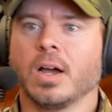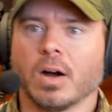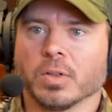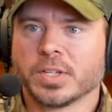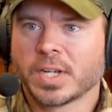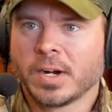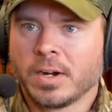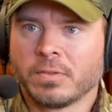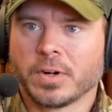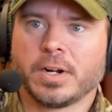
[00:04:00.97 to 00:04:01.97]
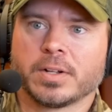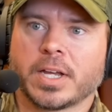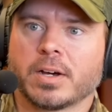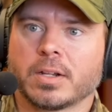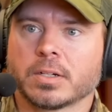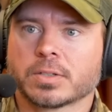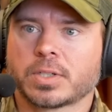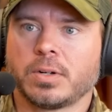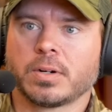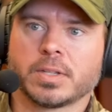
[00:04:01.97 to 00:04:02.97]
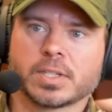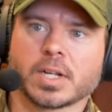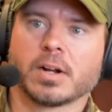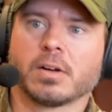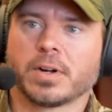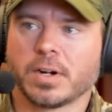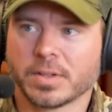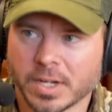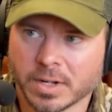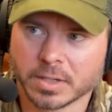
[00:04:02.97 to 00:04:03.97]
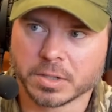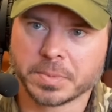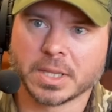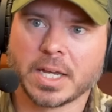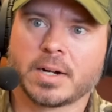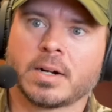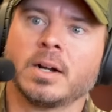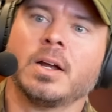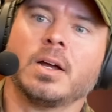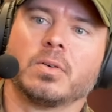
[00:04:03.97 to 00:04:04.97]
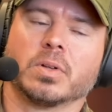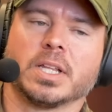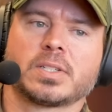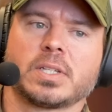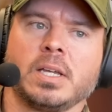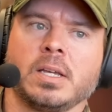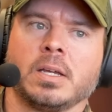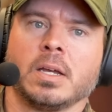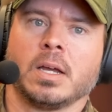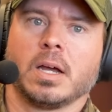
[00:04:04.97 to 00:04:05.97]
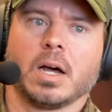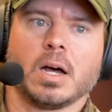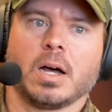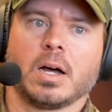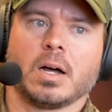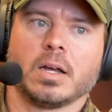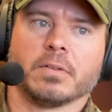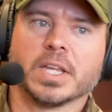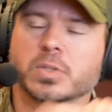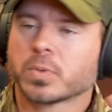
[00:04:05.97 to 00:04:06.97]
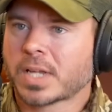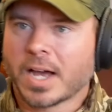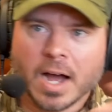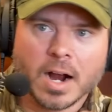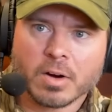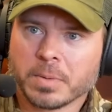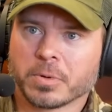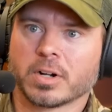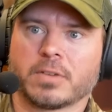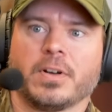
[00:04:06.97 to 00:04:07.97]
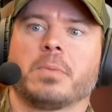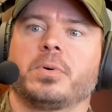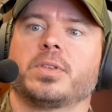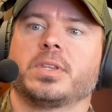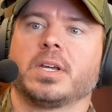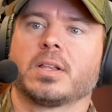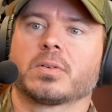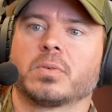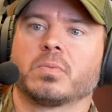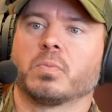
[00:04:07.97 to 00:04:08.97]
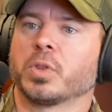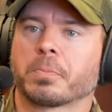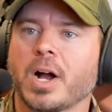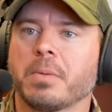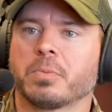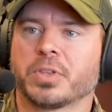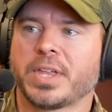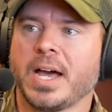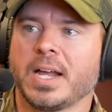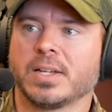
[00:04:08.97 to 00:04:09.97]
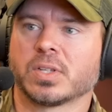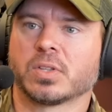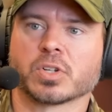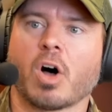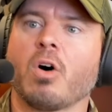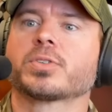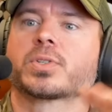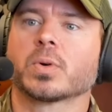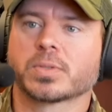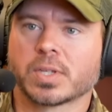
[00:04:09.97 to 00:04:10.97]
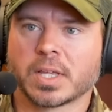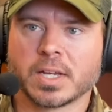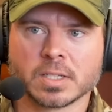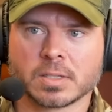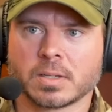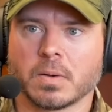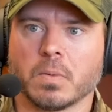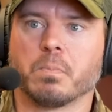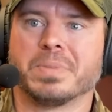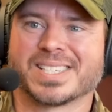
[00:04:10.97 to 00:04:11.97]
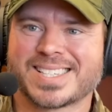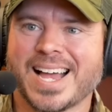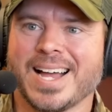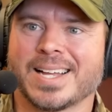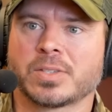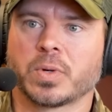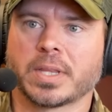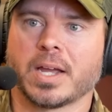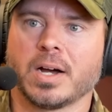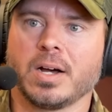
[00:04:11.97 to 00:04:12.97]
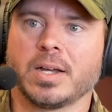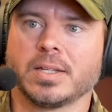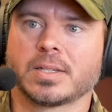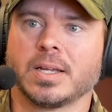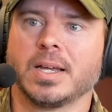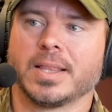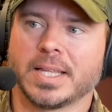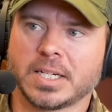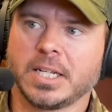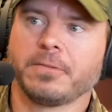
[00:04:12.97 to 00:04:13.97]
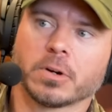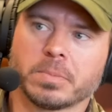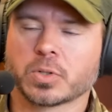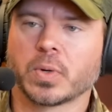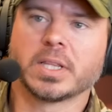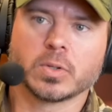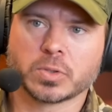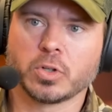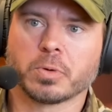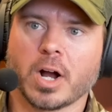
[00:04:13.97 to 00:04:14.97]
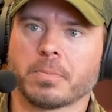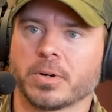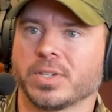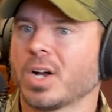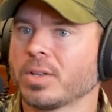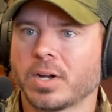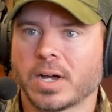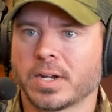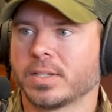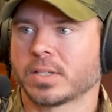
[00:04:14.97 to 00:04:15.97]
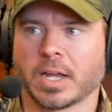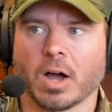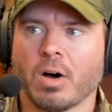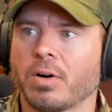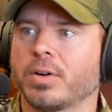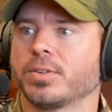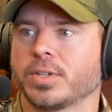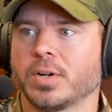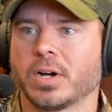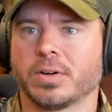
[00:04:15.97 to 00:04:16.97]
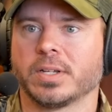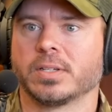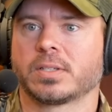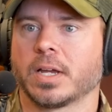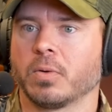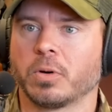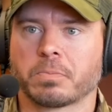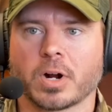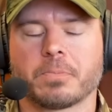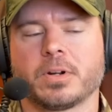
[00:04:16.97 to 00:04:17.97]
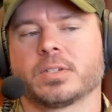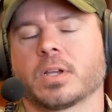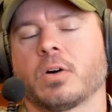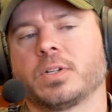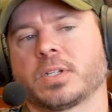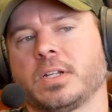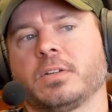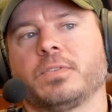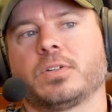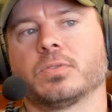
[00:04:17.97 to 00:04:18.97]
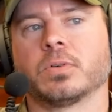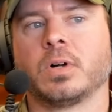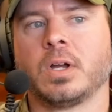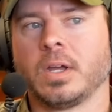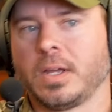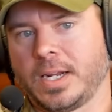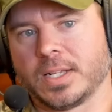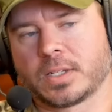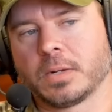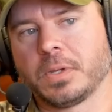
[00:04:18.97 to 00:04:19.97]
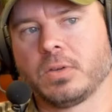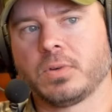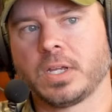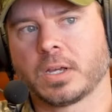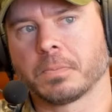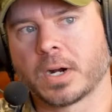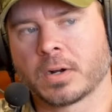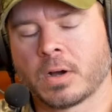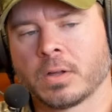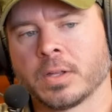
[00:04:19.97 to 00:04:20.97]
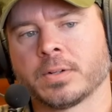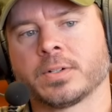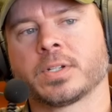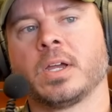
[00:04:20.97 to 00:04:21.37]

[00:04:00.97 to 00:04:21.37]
Oh, this area over here, they hunt a little sooner. This area over here, they hunt a little bit later. Well, let's see if this one's got higher reproductive output than the other one. Well, the problem with that is that there's all sorts of things besides when they hunt that differ between those two properties. Y'all know how it is. Like all hunters know how it is. Like one property is always an individual and it's going to be unique compared to all others.